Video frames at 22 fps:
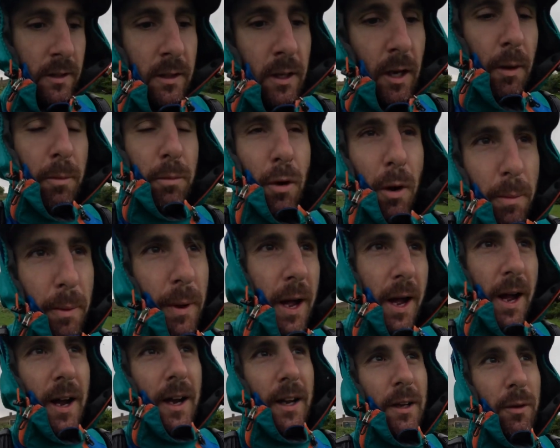A proper
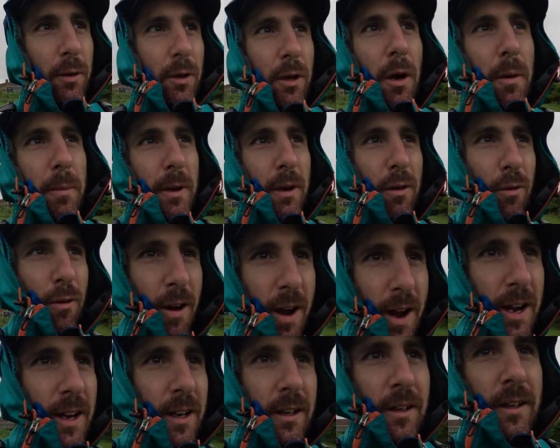hike. We've got a bit of
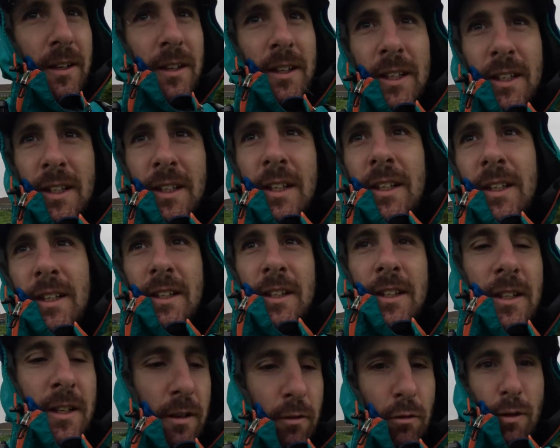rain
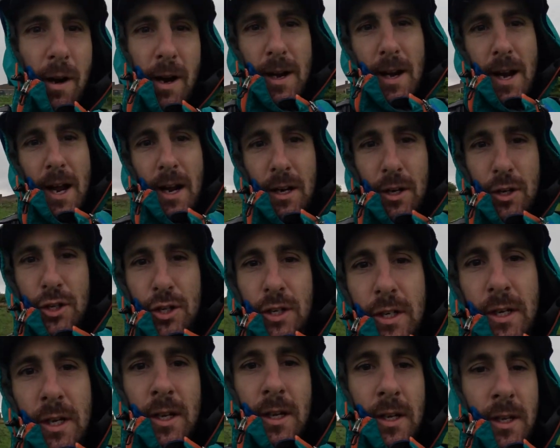
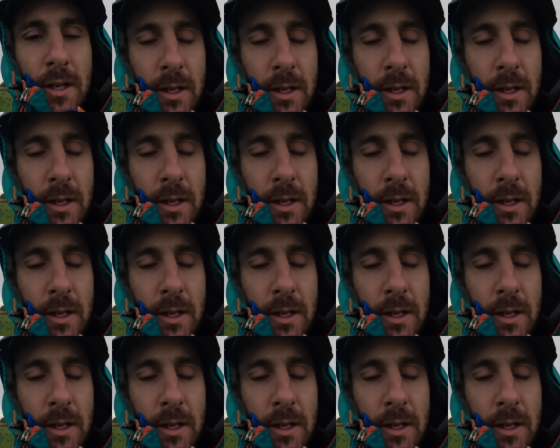action.